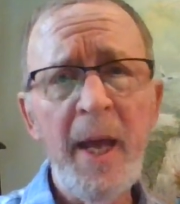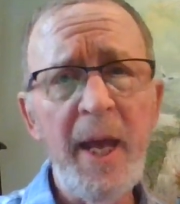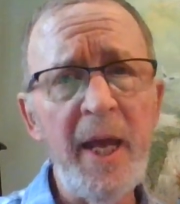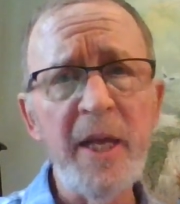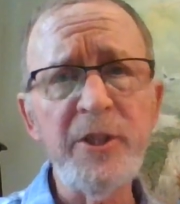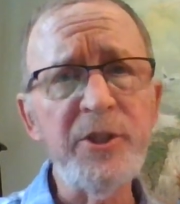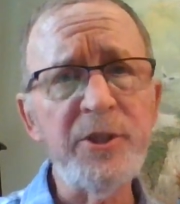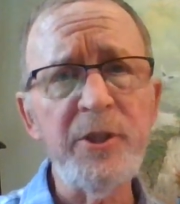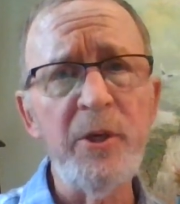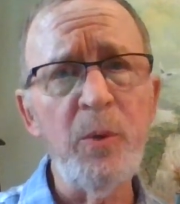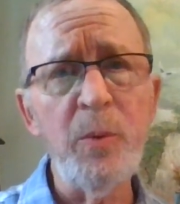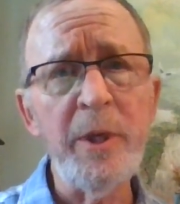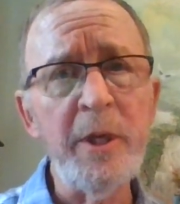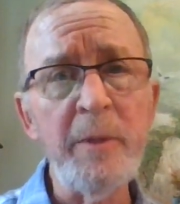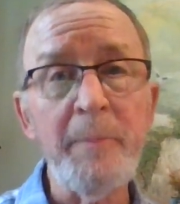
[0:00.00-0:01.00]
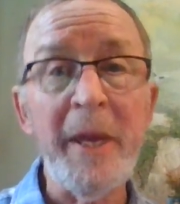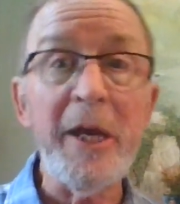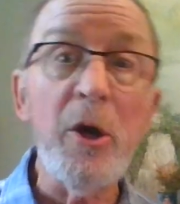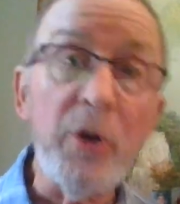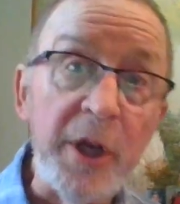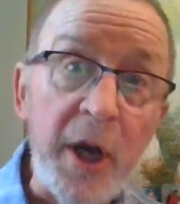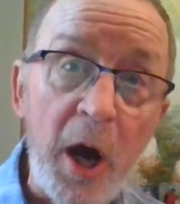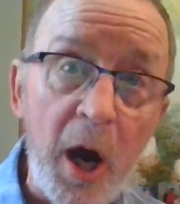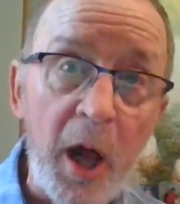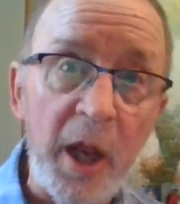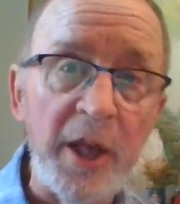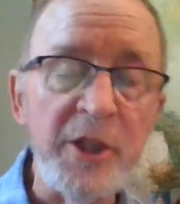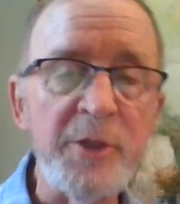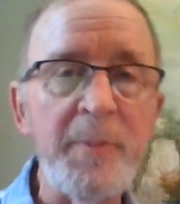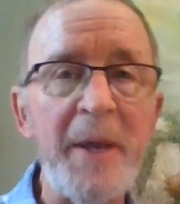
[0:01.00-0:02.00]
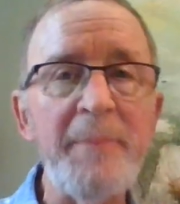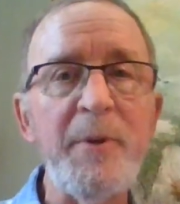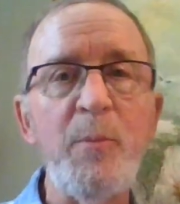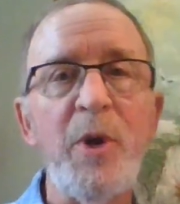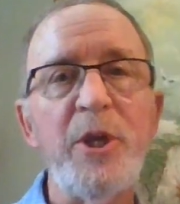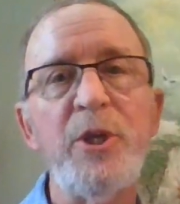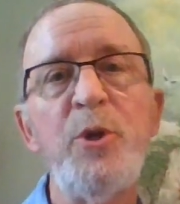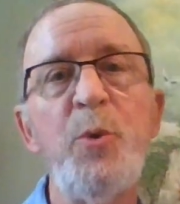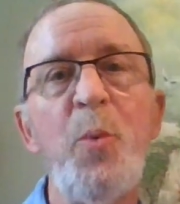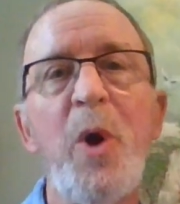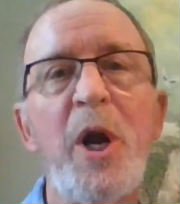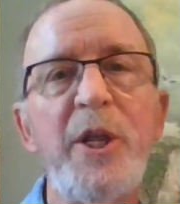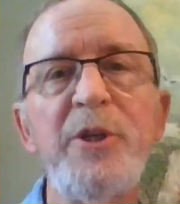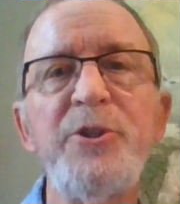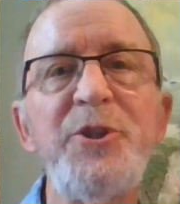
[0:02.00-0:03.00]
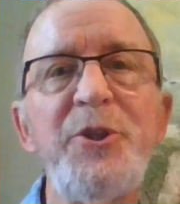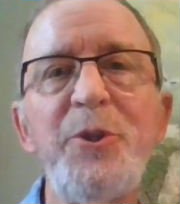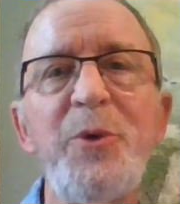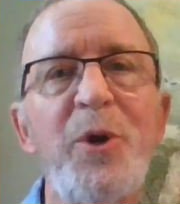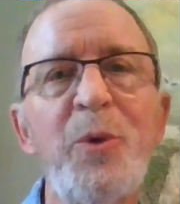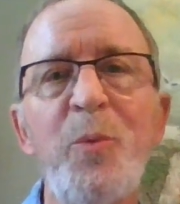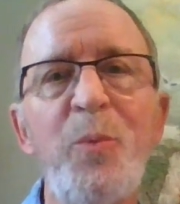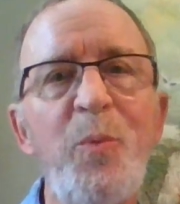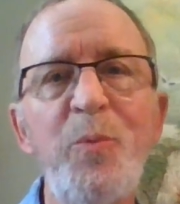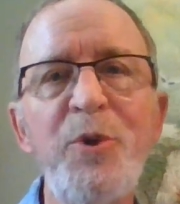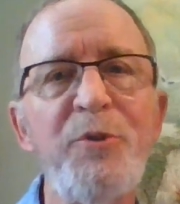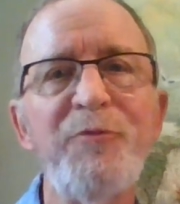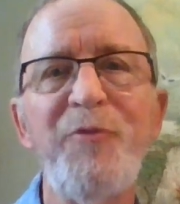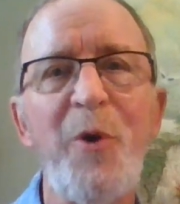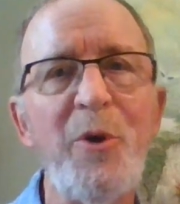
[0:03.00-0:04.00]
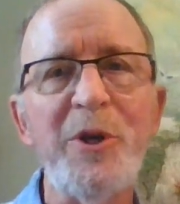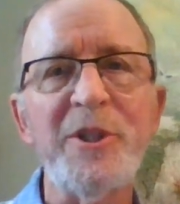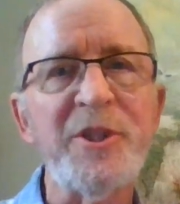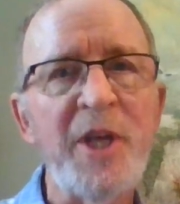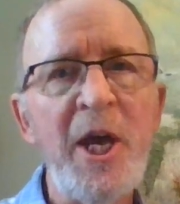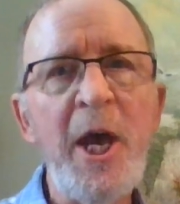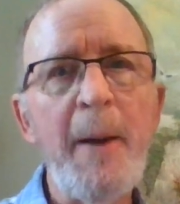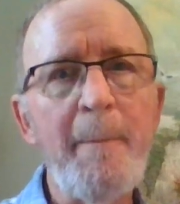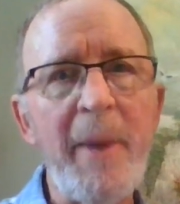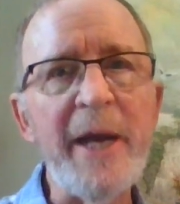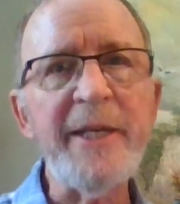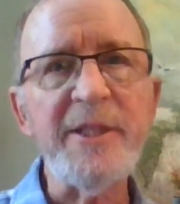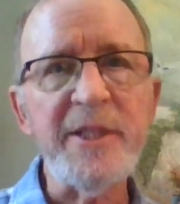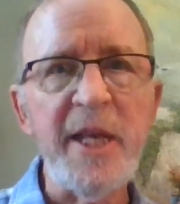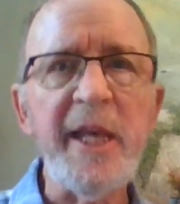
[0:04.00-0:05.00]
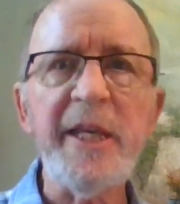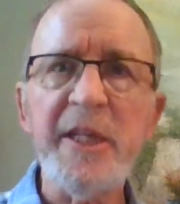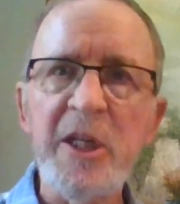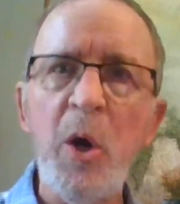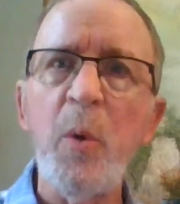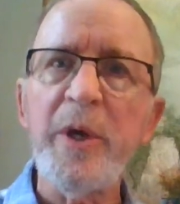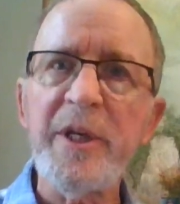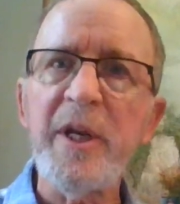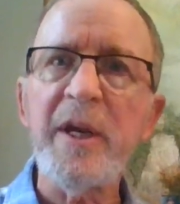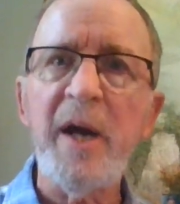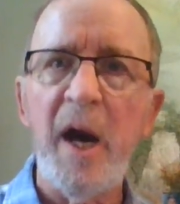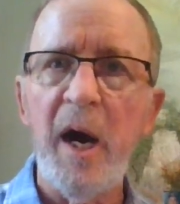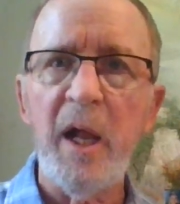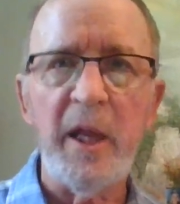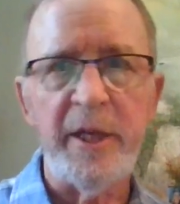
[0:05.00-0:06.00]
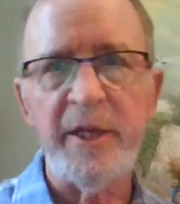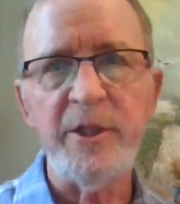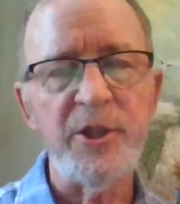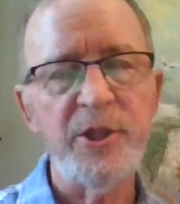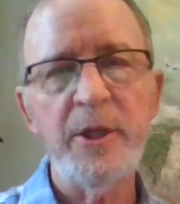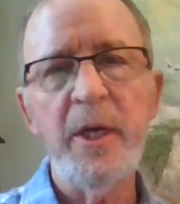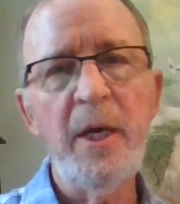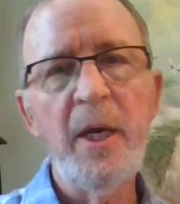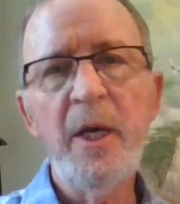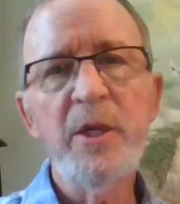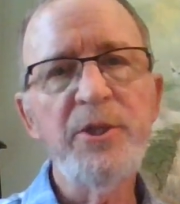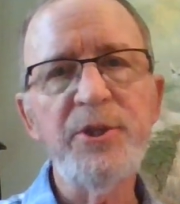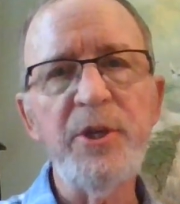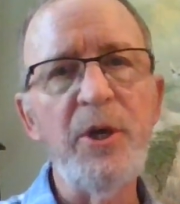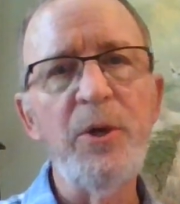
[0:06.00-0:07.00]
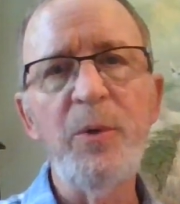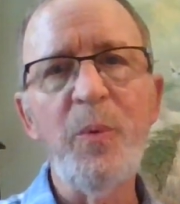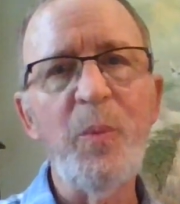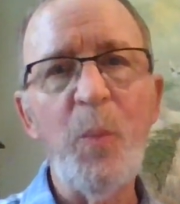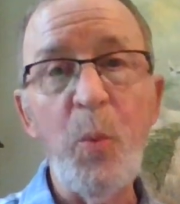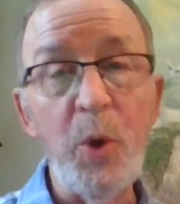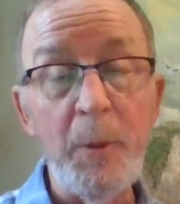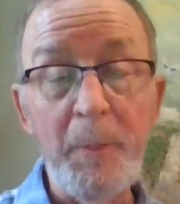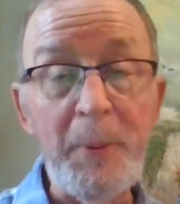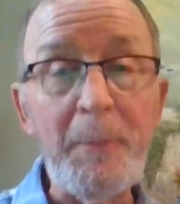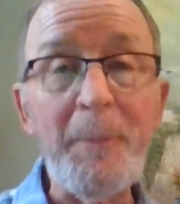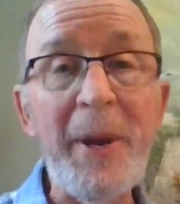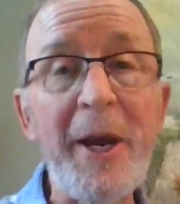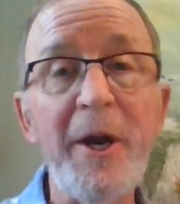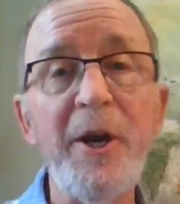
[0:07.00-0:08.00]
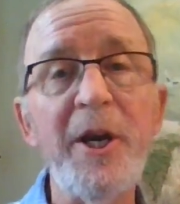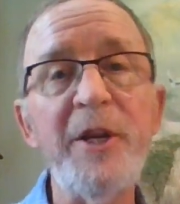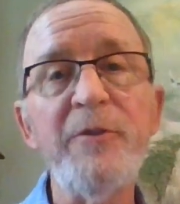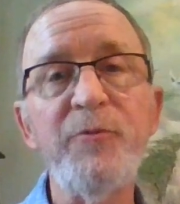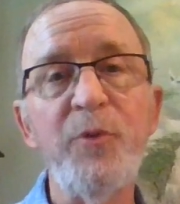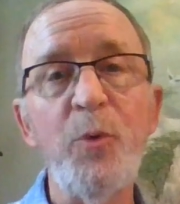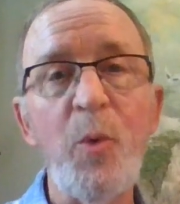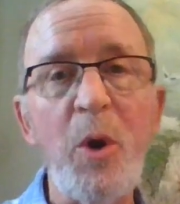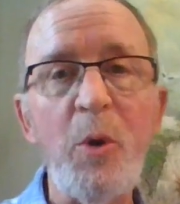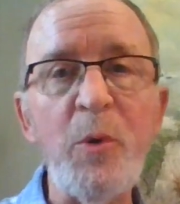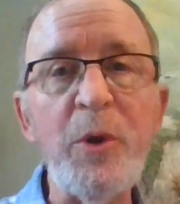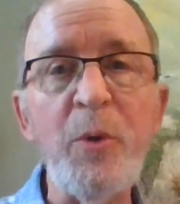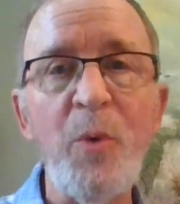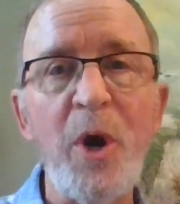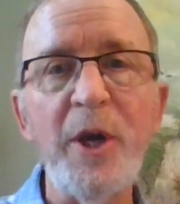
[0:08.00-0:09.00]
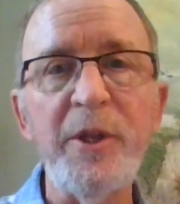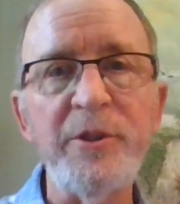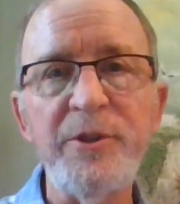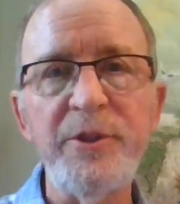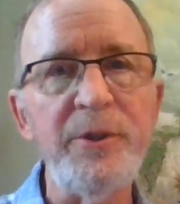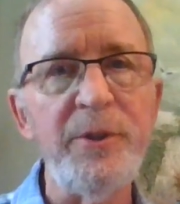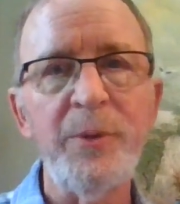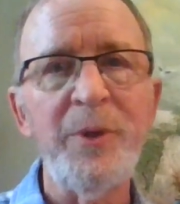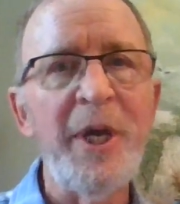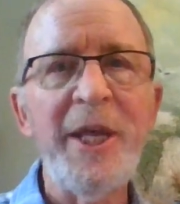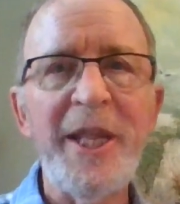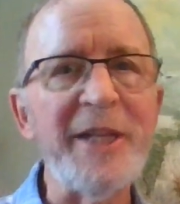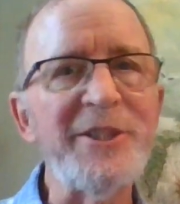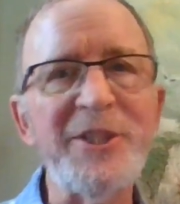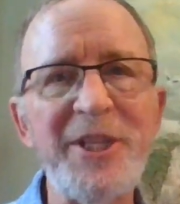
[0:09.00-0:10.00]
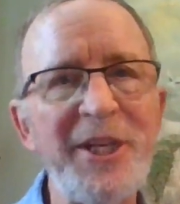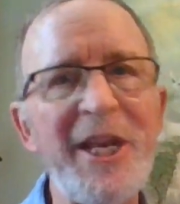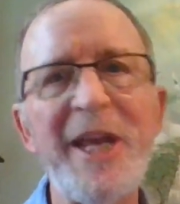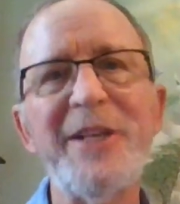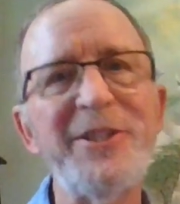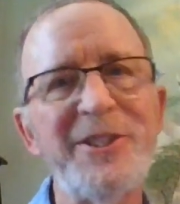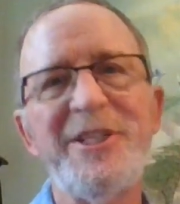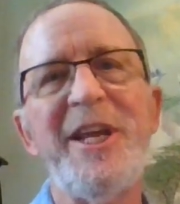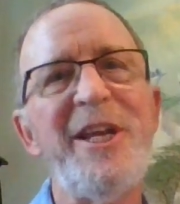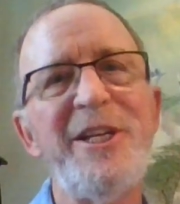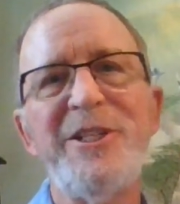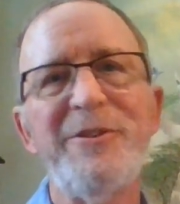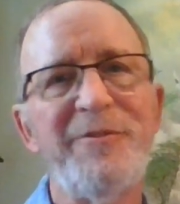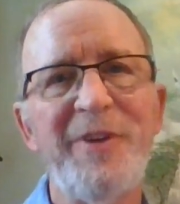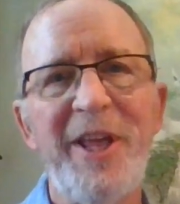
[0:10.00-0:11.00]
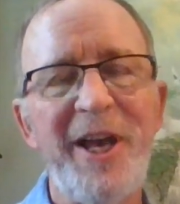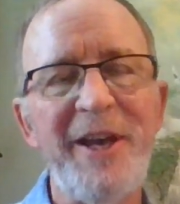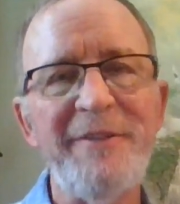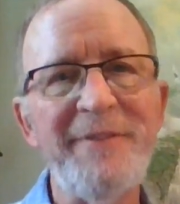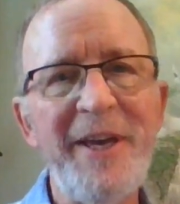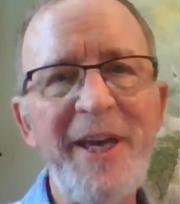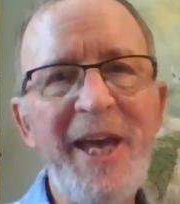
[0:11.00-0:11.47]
And so we may go to college. Maybe what you want to do or your focus might take going to college. So we're preparing for what we want to do. That's the next stage of life.